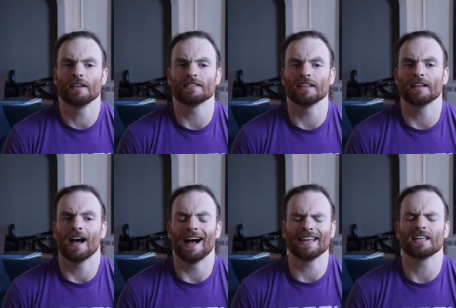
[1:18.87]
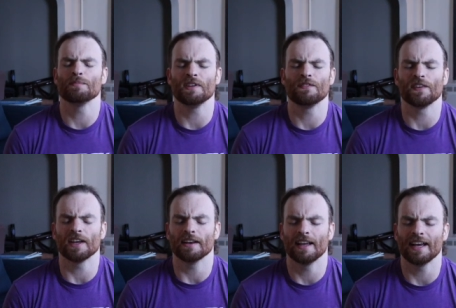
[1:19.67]
is that I can be
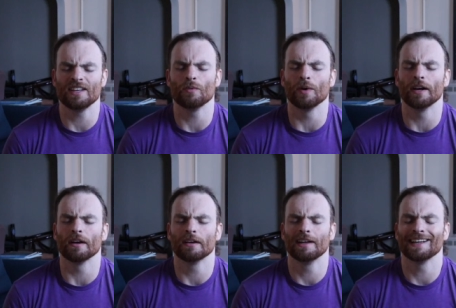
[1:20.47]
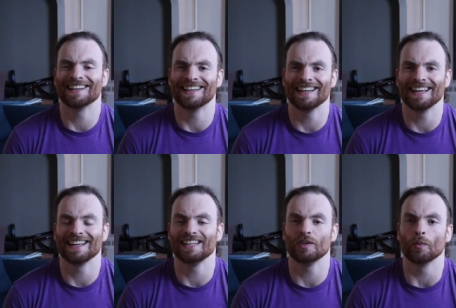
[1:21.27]
fit anywhere and
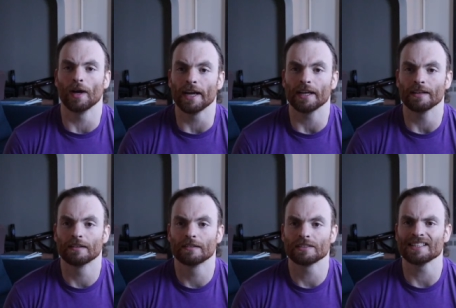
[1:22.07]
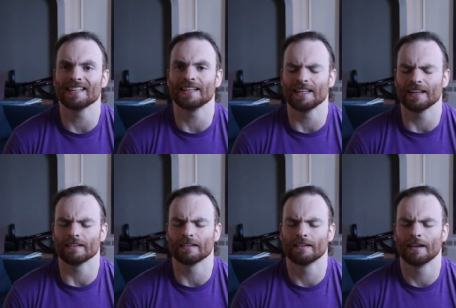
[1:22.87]
any way. Say that
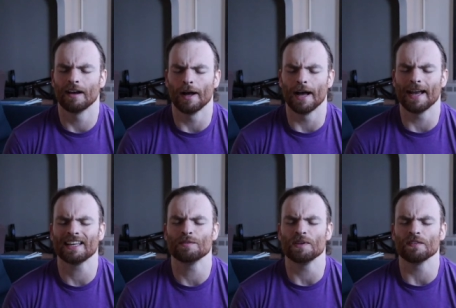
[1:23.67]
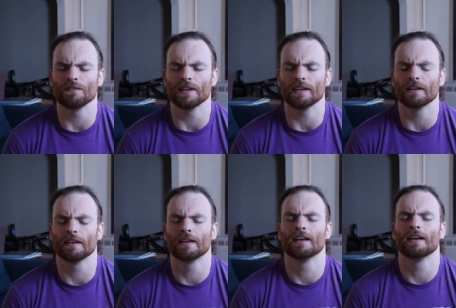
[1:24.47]
again. I can be fit
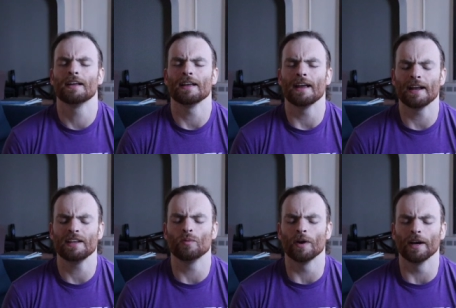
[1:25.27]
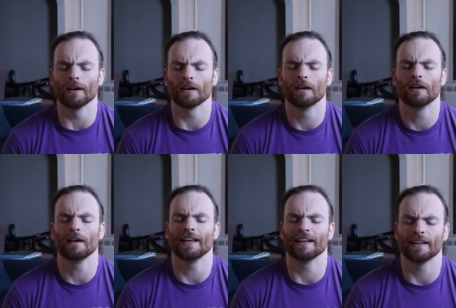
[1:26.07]
anywhere
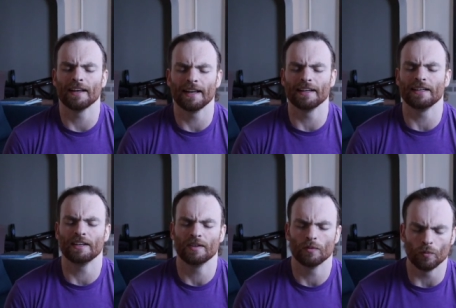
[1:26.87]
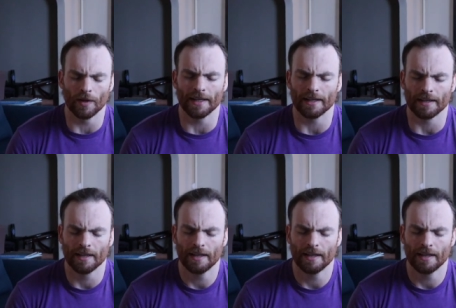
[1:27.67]
and any way.